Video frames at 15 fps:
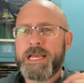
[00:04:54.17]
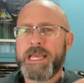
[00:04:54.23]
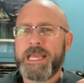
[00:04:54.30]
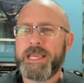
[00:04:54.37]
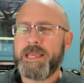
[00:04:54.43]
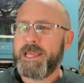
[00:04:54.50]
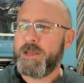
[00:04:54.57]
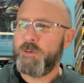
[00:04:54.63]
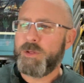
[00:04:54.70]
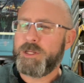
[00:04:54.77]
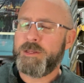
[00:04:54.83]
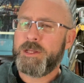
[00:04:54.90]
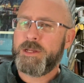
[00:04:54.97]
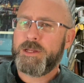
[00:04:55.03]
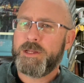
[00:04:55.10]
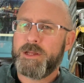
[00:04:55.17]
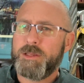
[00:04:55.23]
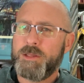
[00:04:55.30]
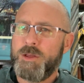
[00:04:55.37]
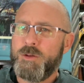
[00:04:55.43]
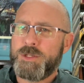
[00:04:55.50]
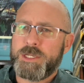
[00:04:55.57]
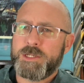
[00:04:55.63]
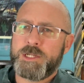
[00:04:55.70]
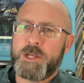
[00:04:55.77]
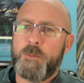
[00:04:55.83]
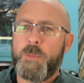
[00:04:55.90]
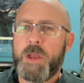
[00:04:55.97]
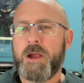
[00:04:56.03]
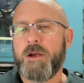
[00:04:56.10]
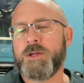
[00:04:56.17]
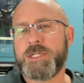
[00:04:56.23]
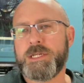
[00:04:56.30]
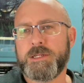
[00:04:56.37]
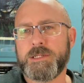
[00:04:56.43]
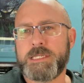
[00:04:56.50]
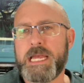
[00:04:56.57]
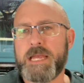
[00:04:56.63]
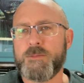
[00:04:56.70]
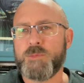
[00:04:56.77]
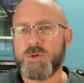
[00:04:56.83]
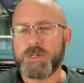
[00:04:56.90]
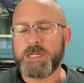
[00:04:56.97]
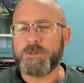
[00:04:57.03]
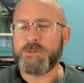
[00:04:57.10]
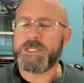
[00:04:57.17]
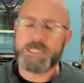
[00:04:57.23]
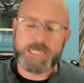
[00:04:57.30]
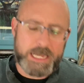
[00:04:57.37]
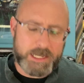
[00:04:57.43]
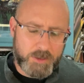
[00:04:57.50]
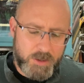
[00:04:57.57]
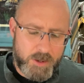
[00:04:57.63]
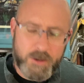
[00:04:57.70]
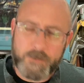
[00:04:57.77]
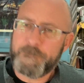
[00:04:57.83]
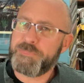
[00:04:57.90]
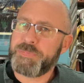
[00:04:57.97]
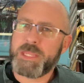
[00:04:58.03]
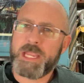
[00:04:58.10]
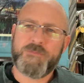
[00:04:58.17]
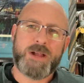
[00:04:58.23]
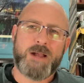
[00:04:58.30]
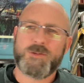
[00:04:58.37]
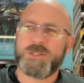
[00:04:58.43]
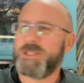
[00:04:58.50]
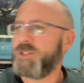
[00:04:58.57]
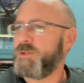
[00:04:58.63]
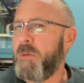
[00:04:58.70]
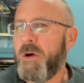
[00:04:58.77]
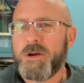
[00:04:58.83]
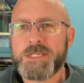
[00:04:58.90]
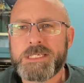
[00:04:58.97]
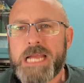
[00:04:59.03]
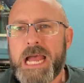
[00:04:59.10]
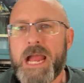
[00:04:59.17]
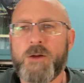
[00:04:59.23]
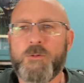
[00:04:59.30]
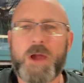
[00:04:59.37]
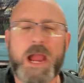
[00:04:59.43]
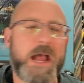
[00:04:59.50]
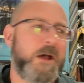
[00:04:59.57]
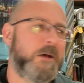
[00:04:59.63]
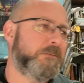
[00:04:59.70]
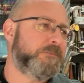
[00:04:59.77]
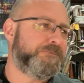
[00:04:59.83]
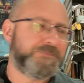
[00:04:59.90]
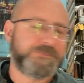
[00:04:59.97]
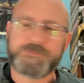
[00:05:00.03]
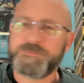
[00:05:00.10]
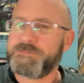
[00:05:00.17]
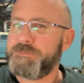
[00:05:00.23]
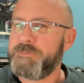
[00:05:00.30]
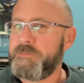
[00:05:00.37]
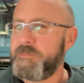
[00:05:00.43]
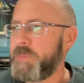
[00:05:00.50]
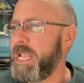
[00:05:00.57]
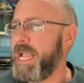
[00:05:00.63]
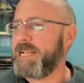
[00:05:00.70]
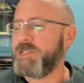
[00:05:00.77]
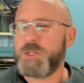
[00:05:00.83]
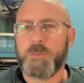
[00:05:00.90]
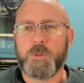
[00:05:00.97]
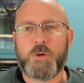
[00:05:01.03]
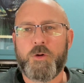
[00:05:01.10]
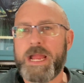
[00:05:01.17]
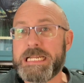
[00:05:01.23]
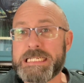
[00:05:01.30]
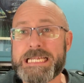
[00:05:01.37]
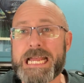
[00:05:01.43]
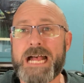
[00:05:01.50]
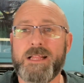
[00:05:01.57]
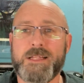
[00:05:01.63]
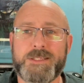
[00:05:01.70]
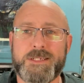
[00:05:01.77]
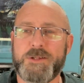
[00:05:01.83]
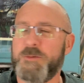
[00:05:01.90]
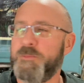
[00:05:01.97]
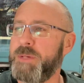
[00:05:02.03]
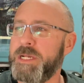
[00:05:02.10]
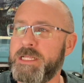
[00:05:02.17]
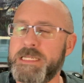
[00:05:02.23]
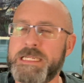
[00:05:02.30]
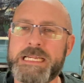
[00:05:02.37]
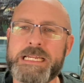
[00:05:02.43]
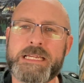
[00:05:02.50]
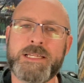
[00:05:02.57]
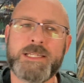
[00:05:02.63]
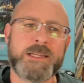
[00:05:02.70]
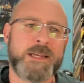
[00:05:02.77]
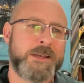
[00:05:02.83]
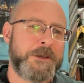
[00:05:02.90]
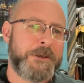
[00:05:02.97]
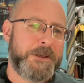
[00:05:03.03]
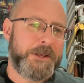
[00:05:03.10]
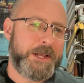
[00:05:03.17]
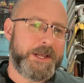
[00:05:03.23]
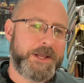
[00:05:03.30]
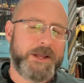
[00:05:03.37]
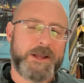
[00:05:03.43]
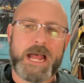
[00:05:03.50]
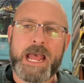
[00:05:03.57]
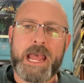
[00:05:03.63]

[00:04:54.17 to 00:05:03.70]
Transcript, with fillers: he, he would uh, use this comparison table and he would say, Look, if I was the smartest guy around, I had some great talents and abilities. Uh, I